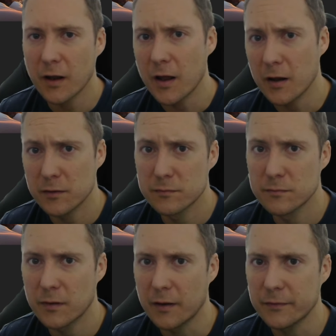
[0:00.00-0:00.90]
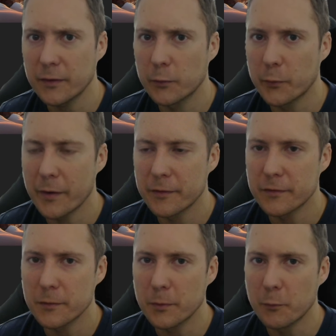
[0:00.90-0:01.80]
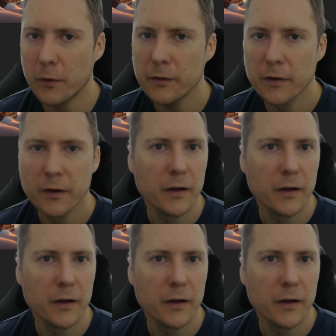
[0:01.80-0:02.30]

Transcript: I think all the way up to 2.1.